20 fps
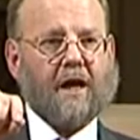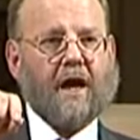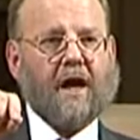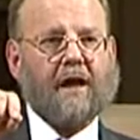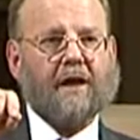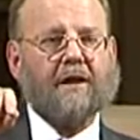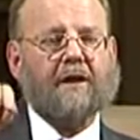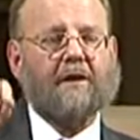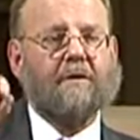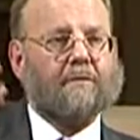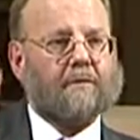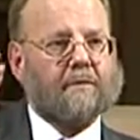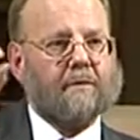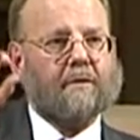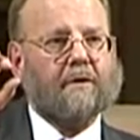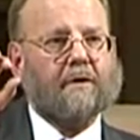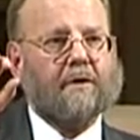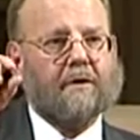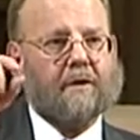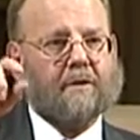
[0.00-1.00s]
egg,
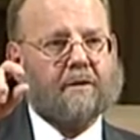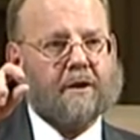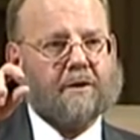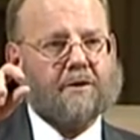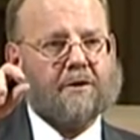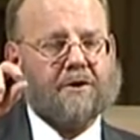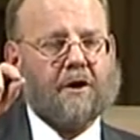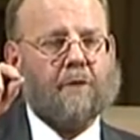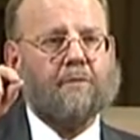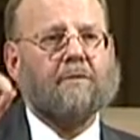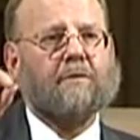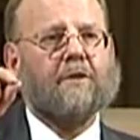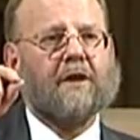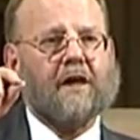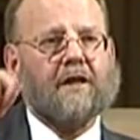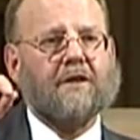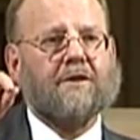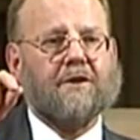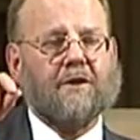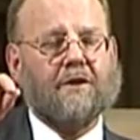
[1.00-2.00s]
in some
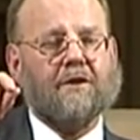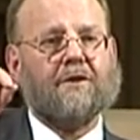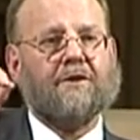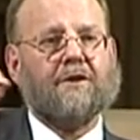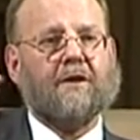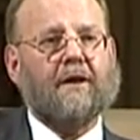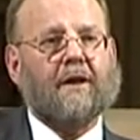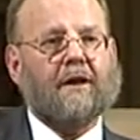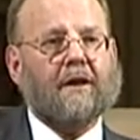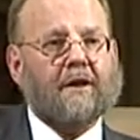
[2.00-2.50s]
cases,